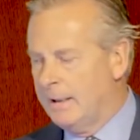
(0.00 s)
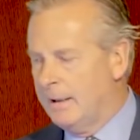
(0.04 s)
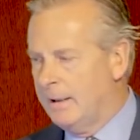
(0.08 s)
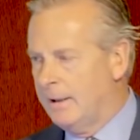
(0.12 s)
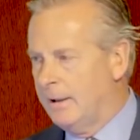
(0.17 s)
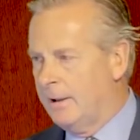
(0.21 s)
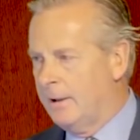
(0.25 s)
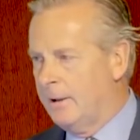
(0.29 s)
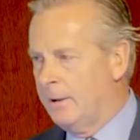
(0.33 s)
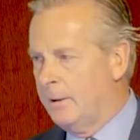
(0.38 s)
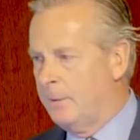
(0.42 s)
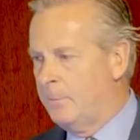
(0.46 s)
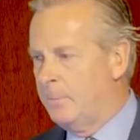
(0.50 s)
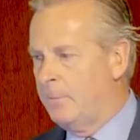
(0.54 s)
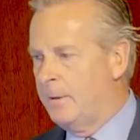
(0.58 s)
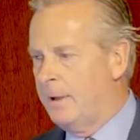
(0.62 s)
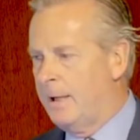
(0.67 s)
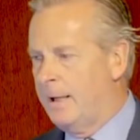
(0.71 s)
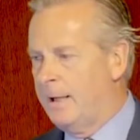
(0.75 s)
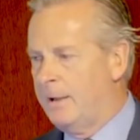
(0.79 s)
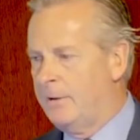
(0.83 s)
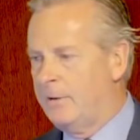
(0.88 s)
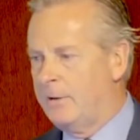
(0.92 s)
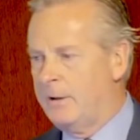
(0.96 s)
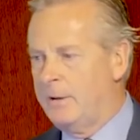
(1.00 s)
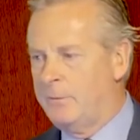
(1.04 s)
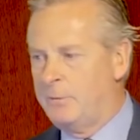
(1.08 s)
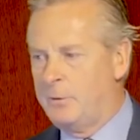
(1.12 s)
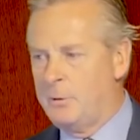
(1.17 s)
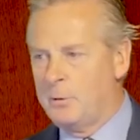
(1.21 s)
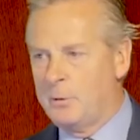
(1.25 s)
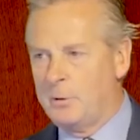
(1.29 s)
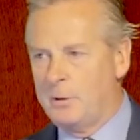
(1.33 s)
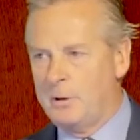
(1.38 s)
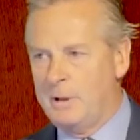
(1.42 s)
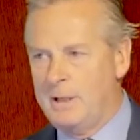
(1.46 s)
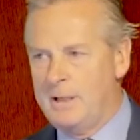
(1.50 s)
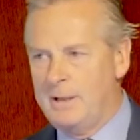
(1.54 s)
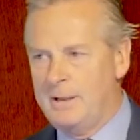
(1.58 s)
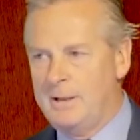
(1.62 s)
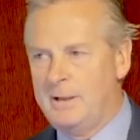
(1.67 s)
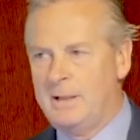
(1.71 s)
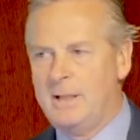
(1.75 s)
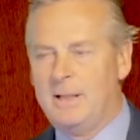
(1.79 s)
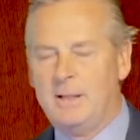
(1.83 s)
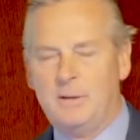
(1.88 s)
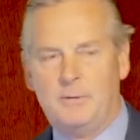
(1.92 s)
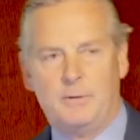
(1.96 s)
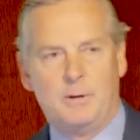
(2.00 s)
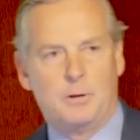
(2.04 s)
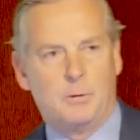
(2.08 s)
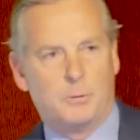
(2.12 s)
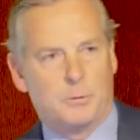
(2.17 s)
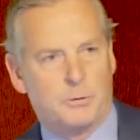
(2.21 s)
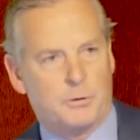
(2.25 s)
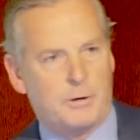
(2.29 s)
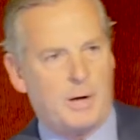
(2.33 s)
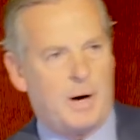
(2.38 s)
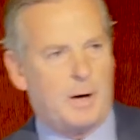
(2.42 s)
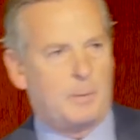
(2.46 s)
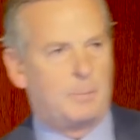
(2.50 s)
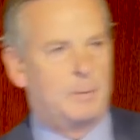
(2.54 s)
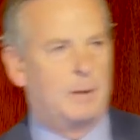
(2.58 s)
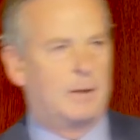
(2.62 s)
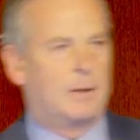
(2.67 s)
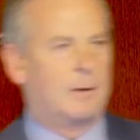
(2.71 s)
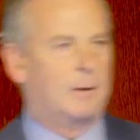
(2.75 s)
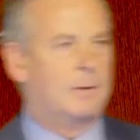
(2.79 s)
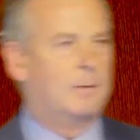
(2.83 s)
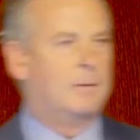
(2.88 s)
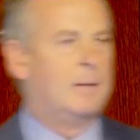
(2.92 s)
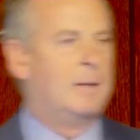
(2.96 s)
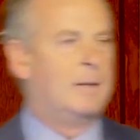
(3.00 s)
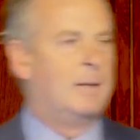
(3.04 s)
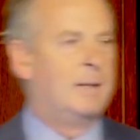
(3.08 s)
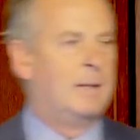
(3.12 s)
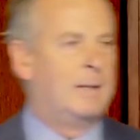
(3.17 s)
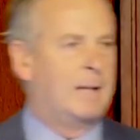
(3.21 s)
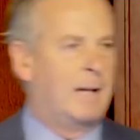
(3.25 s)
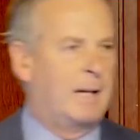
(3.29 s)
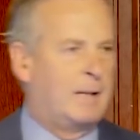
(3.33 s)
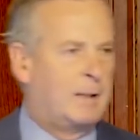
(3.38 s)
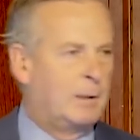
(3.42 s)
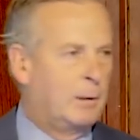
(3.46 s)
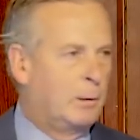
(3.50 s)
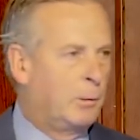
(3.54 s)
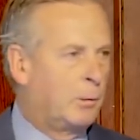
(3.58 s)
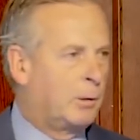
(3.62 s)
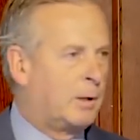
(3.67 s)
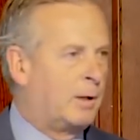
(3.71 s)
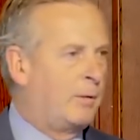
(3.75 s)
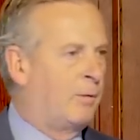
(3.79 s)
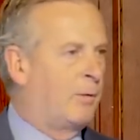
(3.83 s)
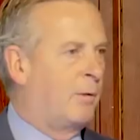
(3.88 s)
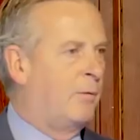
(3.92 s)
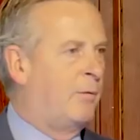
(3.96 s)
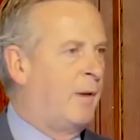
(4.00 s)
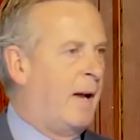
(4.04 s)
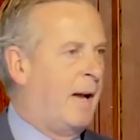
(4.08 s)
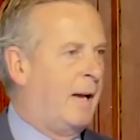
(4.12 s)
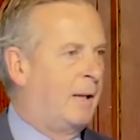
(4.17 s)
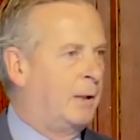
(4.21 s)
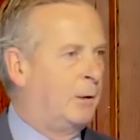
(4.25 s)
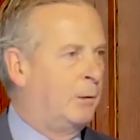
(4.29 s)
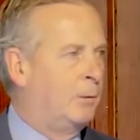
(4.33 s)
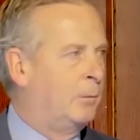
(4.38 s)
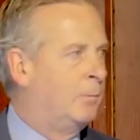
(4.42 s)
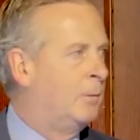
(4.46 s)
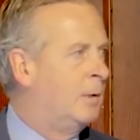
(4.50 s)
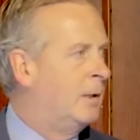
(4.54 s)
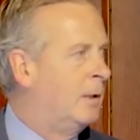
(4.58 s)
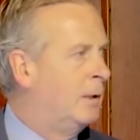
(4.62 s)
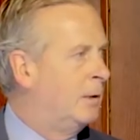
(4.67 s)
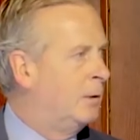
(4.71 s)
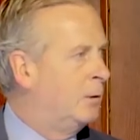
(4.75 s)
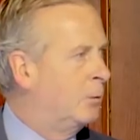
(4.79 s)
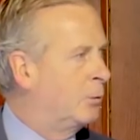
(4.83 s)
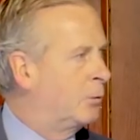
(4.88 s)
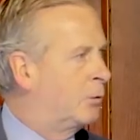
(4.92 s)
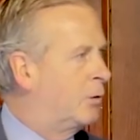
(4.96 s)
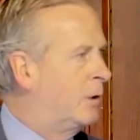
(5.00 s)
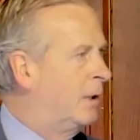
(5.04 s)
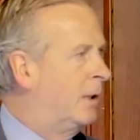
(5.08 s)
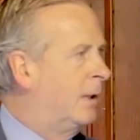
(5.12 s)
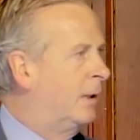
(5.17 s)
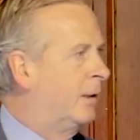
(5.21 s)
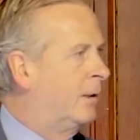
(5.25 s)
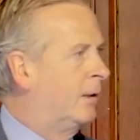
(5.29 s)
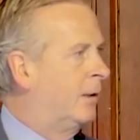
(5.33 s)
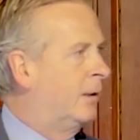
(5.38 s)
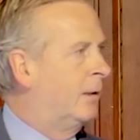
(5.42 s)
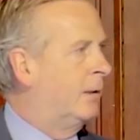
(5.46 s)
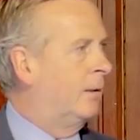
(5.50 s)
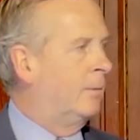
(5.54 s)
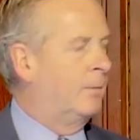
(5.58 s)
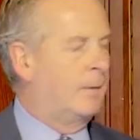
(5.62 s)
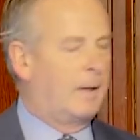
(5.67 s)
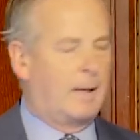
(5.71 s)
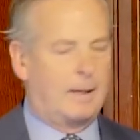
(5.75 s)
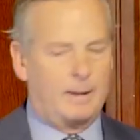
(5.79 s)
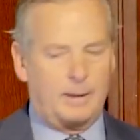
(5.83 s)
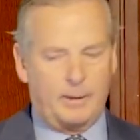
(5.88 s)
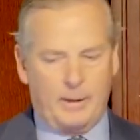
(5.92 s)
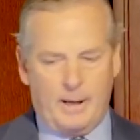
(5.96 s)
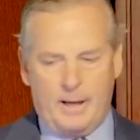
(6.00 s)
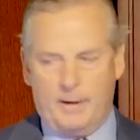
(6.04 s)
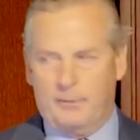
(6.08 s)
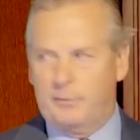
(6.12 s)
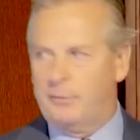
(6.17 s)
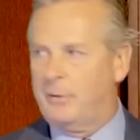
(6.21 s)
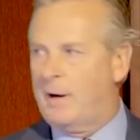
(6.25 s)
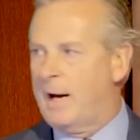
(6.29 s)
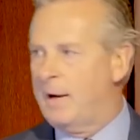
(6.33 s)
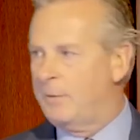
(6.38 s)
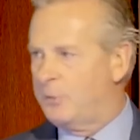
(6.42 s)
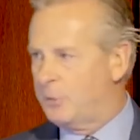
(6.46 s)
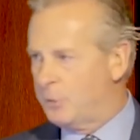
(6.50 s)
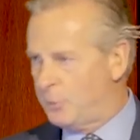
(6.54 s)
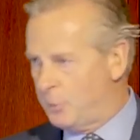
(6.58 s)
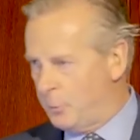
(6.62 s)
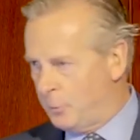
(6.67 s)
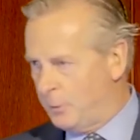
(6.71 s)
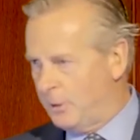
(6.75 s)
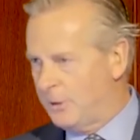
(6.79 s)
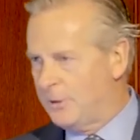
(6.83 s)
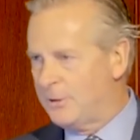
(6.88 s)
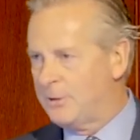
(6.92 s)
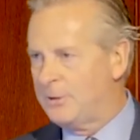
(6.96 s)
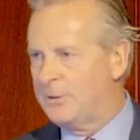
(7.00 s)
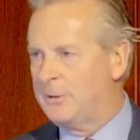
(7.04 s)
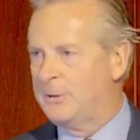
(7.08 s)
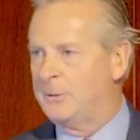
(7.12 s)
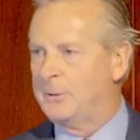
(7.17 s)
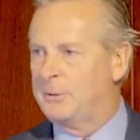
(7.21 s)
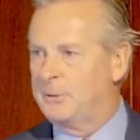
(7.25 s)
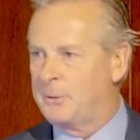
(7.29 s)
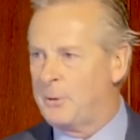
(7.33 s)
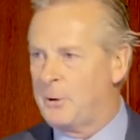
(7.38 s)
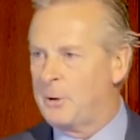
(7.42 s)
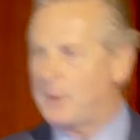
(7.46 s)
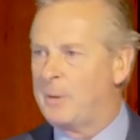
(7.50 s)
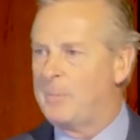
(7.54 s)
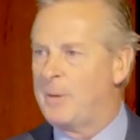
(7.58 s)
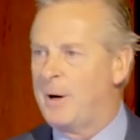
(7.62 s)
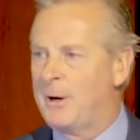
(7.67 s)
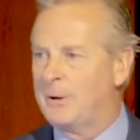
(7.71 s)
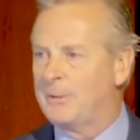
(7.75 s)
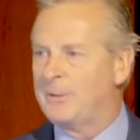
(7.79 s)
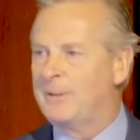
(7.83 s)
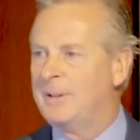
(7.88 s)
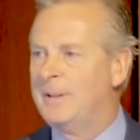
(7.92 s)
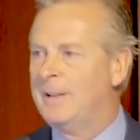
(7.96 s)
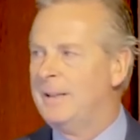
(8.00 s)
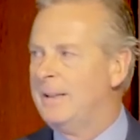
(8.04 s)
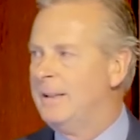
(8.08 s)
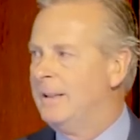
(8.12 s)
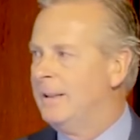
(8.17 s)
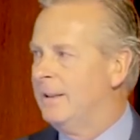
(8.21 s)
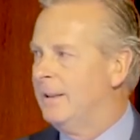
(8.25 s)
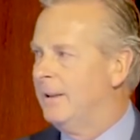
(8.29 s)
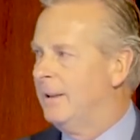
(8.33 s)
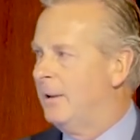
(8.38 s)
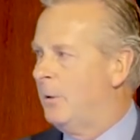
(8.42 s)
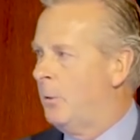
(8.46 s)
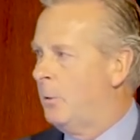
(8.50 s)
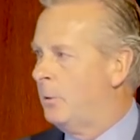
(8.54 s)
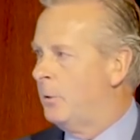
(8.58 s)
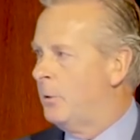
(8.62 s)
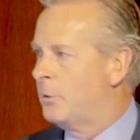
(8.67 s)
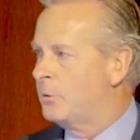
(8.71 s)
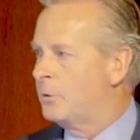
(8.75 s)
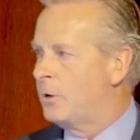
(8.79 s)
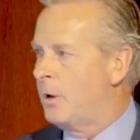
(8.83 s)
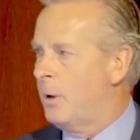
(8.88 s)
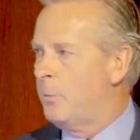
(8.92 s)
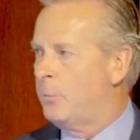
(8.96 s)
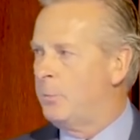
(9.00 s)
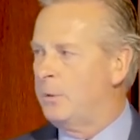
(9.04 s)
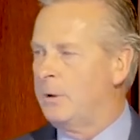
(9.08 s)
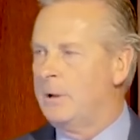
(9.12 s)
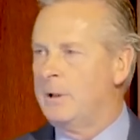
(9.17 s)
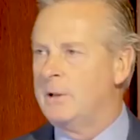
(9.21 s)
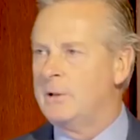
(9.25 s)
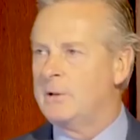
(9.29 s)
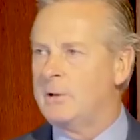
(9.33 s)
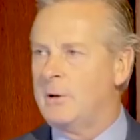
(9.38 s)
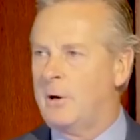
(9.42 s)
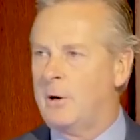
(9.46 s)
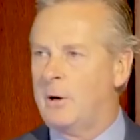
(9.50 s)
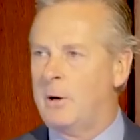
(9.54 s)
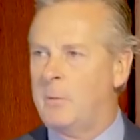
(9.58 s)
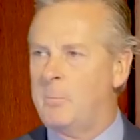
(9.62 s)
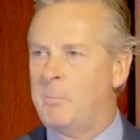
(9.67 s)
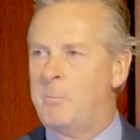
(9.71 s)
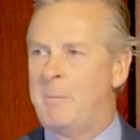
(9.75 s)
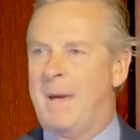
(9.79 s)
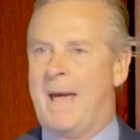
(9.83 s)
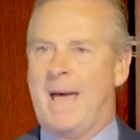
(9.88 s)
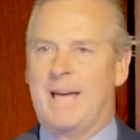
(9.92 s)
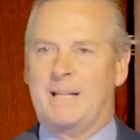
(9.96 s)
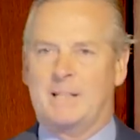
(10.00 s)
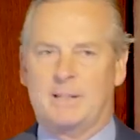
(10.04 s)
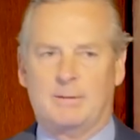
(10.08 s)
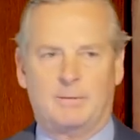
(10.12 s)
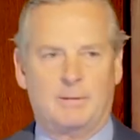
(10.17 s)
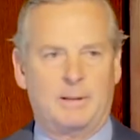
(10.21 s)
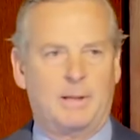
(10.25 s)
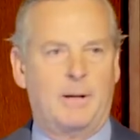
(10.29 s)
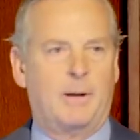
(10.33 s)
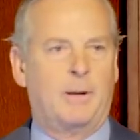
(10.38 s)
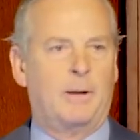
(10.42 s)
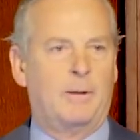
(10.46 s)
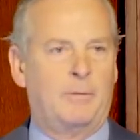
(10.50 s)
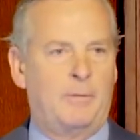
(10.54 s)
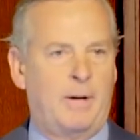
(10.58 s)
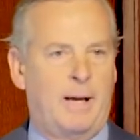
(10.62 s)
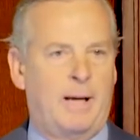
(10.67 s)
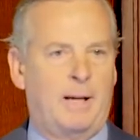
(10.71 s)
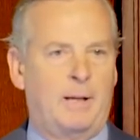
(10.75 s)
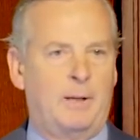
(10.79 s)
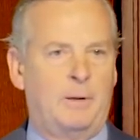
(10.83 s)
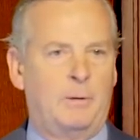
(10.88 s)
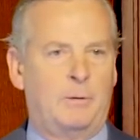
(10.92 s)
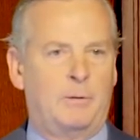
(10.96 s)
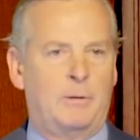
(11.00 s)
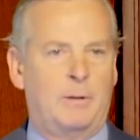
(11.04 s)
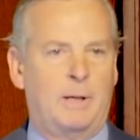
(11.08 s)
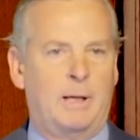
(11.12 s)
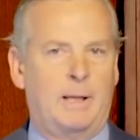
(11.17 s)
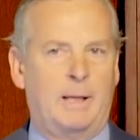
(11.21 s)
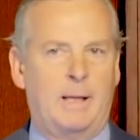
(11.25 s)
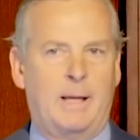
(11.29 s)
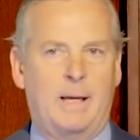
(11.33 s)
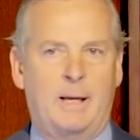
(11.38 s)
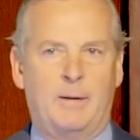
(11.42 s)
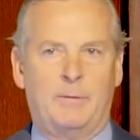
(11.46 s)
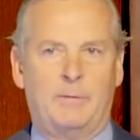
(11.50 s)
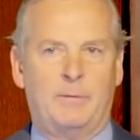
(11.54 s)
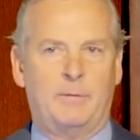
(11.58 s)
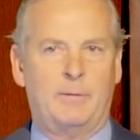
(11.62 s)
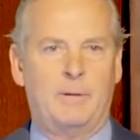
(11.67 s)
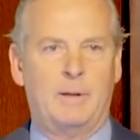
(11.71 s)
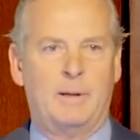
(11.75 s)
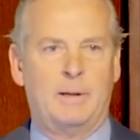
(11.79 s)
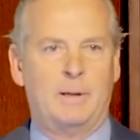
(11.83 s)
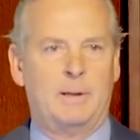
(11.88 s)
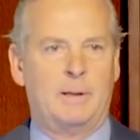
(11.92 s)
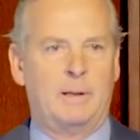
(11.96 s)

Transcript: And if you're an individual stock picker and you're looking for value, you'll see that, and I'll have five stories to talk about, all those companies are massively undervalued and have